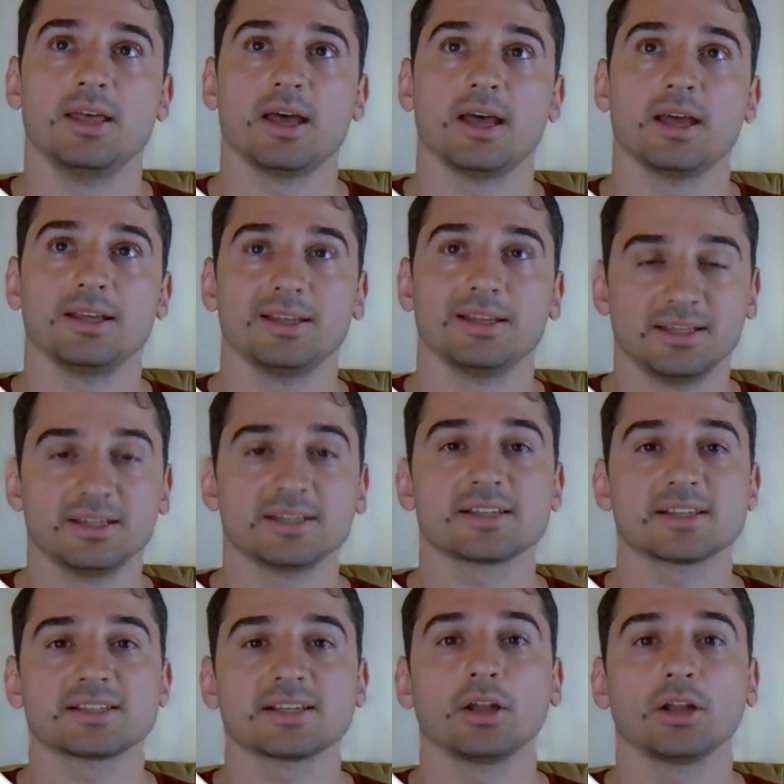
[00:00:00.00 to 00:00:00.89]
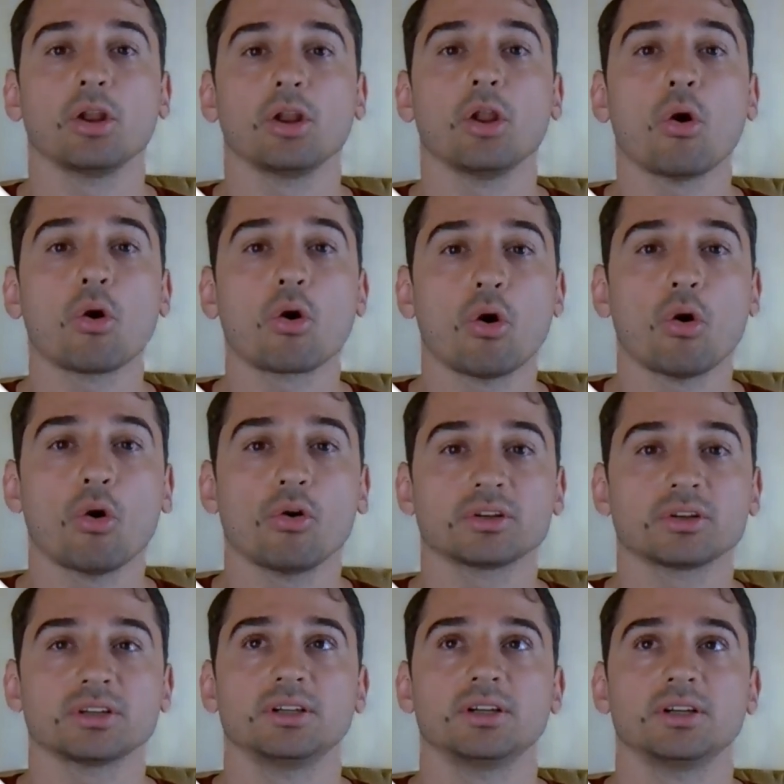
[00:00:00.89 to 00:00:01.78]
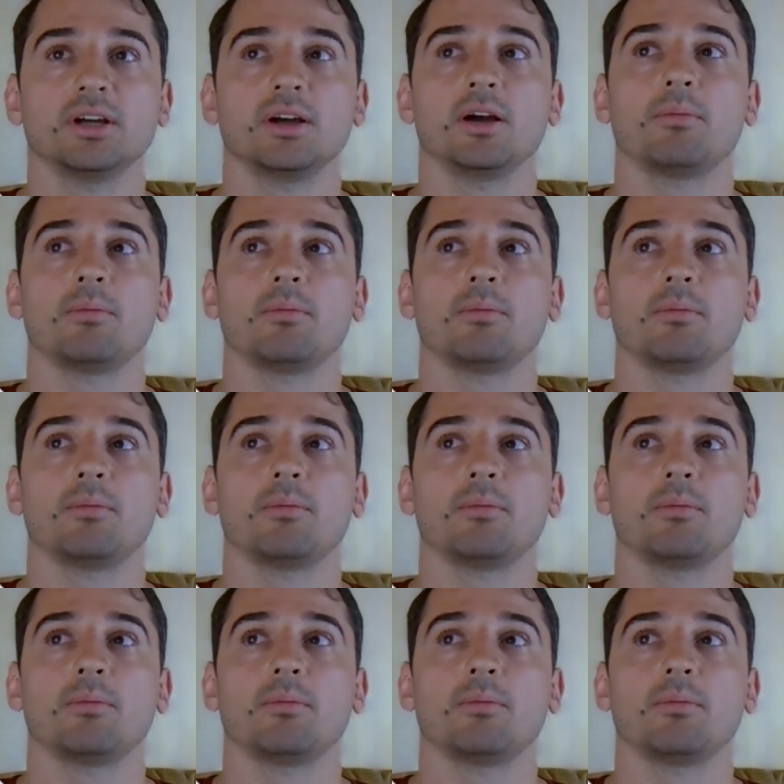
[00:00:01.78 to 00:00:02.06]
This is a low-code